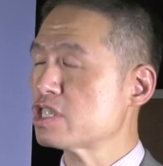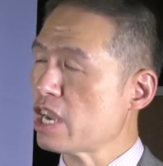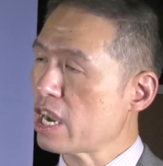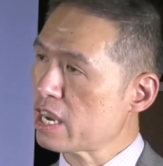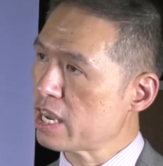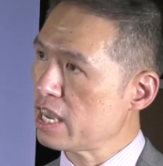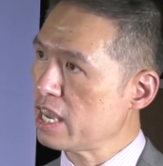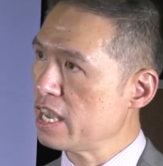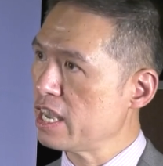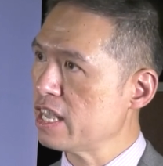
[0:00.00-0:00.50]

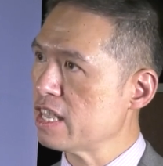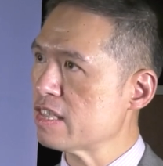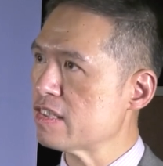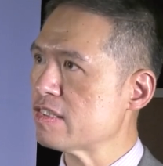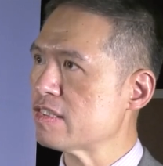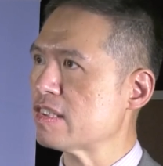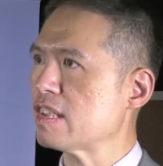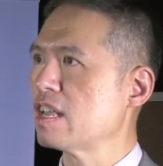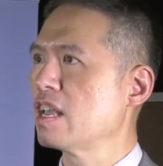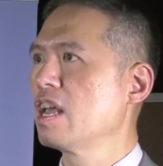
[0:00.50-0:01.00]

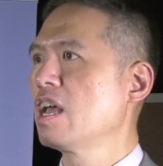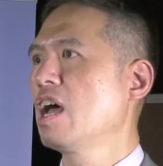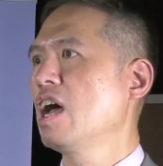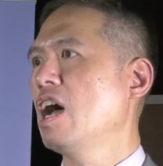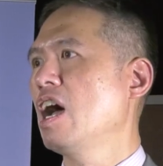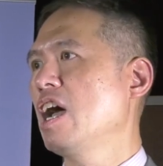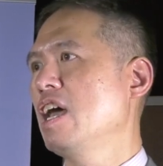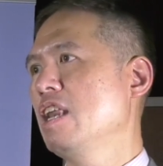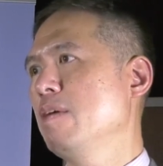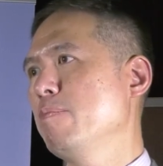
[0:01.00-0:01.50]
check-ins,
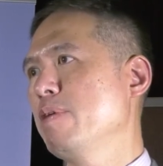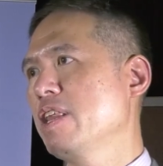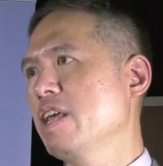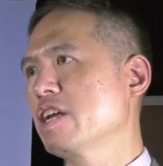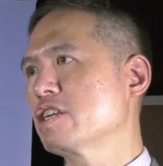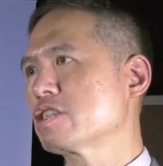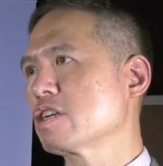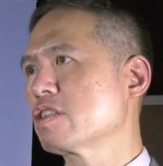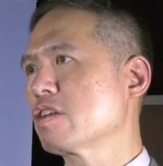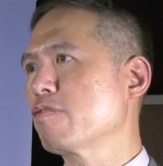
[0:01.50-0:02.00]

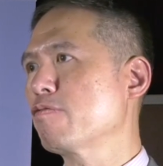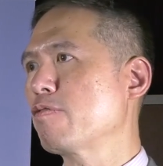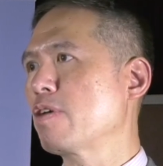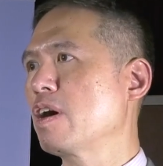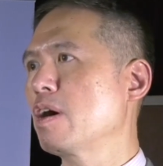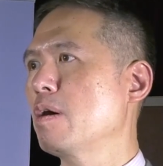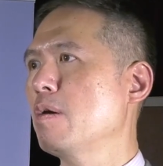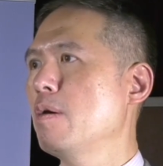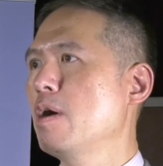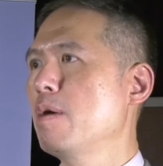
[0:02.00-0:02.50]
elimination of
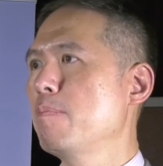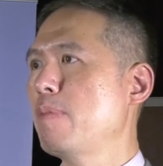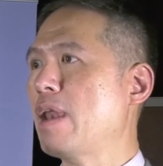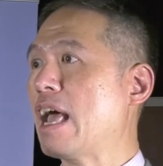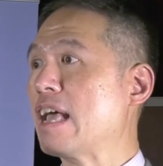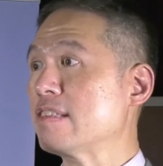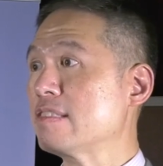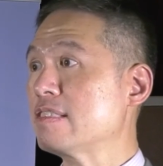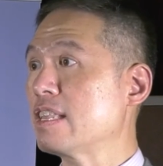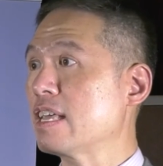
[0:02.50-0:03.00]

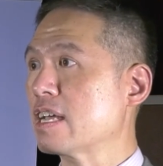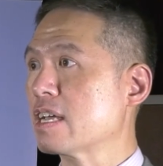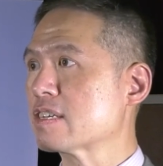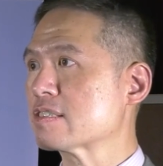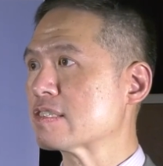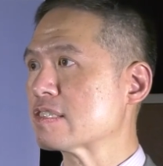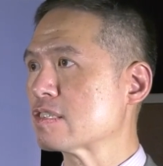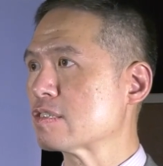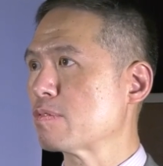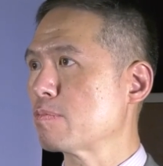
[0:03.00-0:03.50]

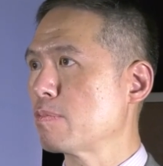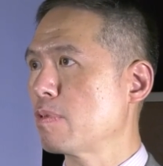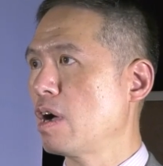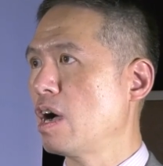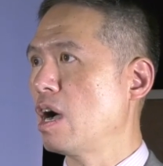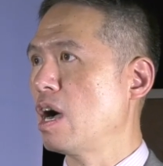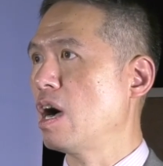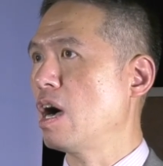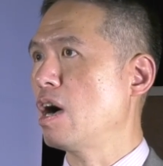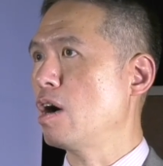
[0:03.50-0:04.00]
plastics,
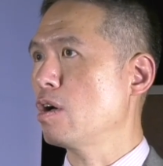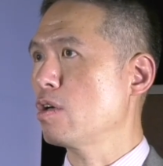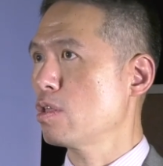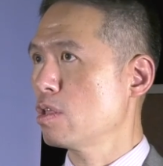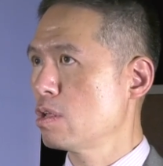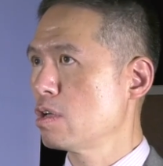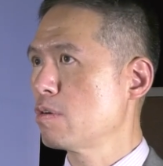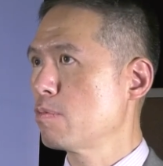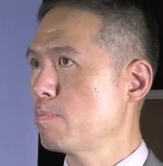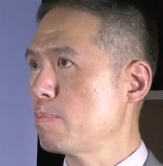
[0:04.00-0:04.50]

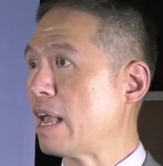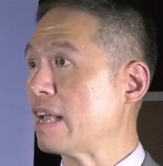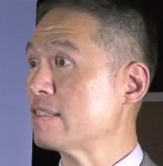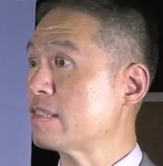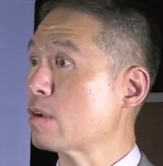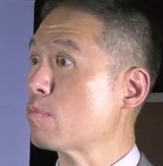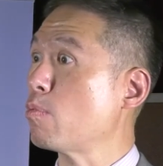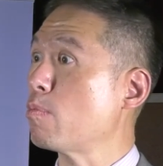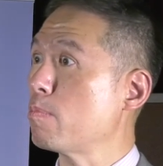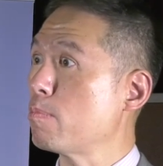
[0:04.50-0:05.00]

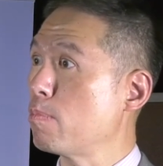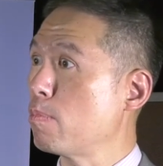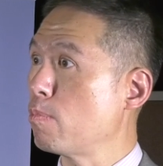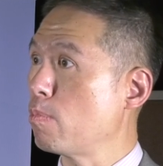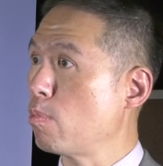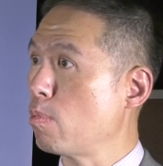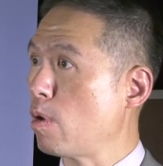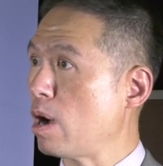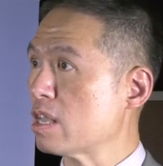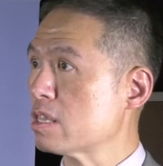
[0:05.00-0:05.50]
plastic
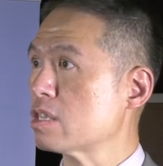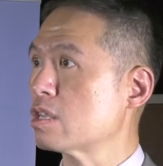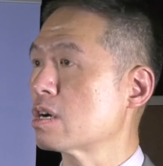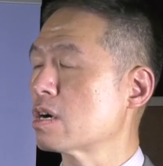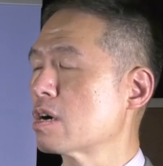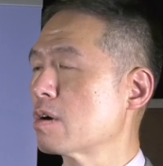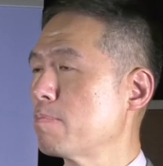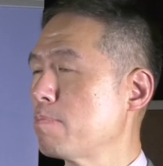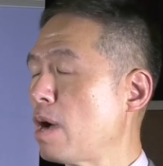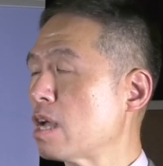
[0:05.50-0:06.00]

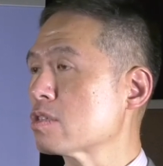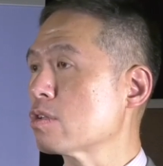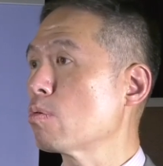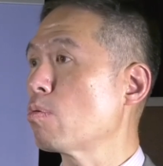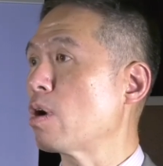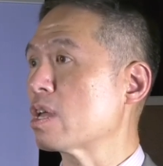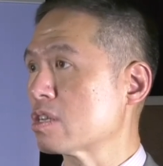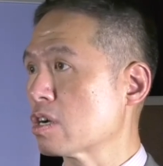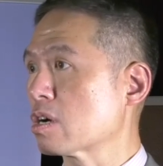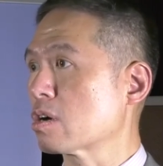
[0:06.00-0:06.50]

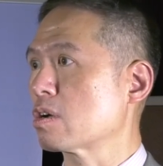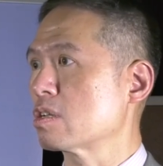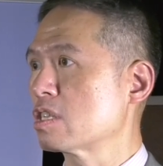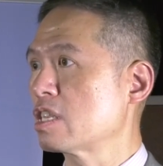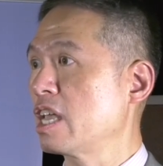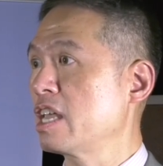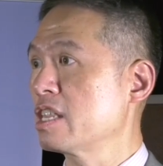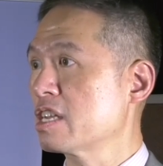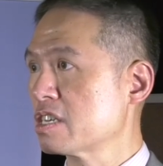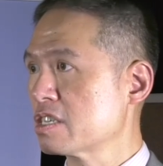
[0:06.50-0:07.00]
bottle water
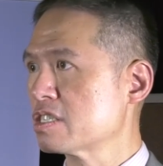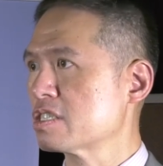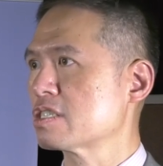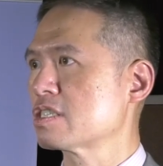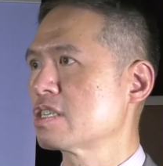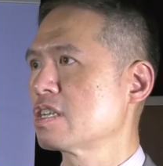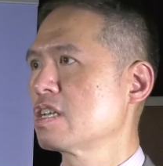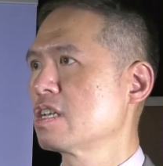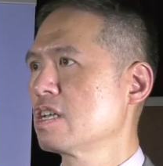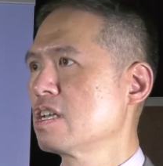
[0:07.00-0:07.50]
containers.
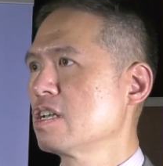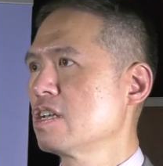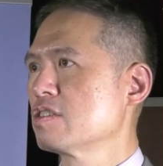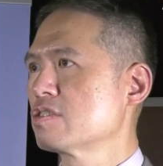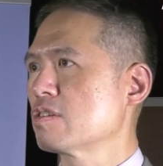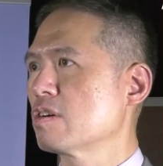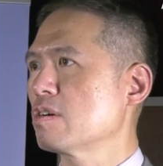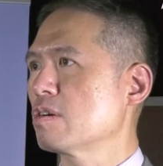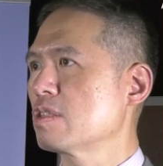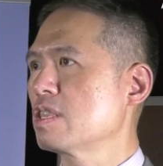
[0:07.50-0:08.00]

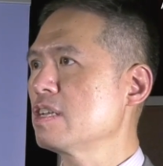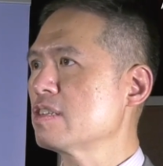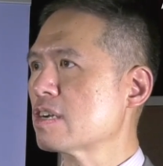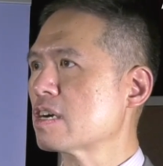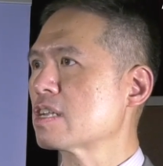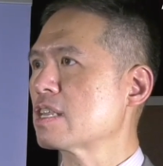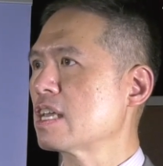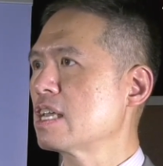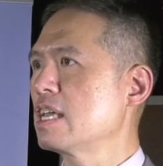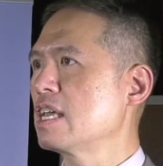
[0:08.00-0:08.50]
So these
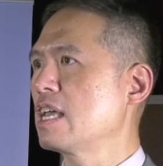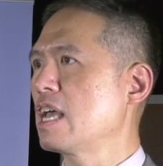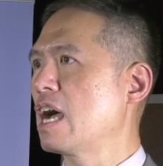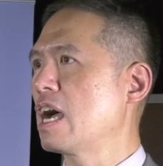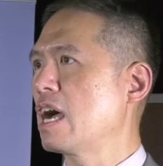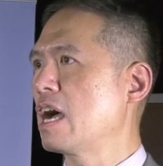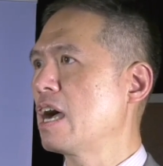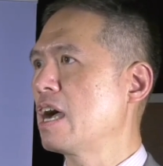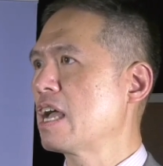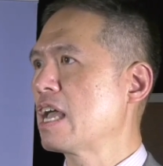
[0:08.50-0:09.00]
are the
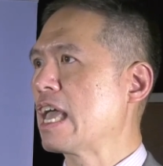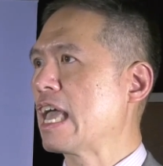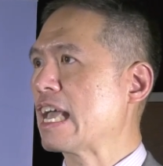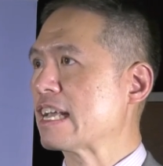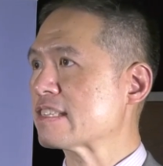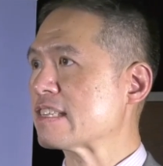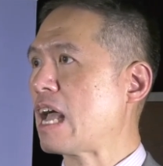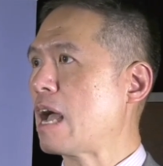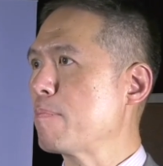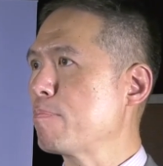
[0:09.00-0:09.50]

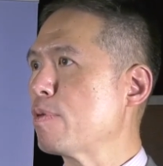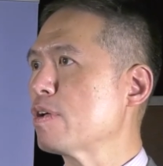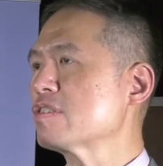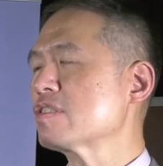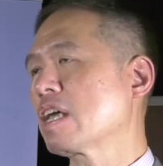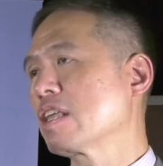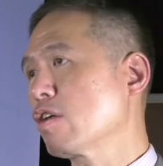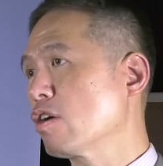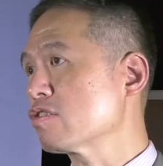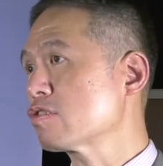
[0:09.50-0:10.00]

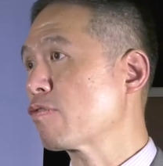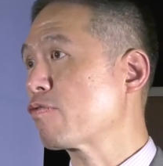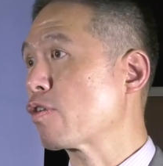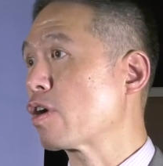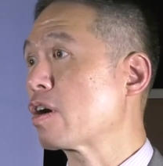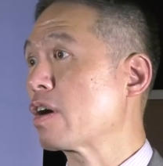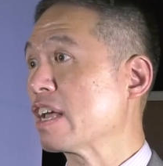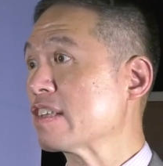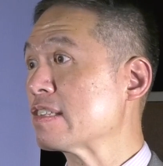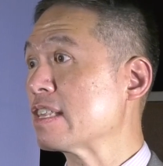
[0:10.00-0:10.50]
examples. And also
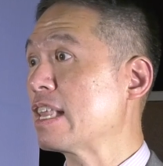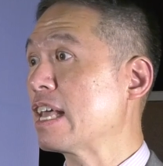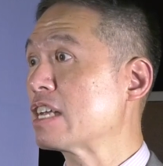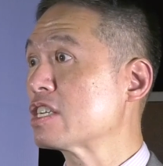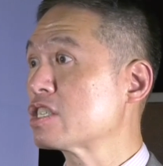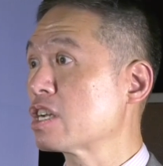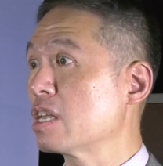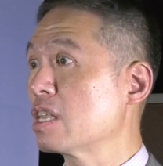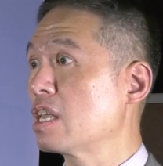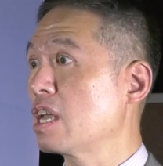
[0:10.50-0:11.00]
for
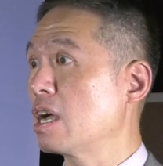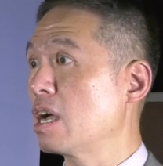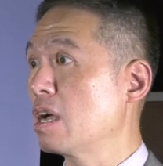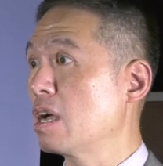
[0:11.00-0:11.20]
residential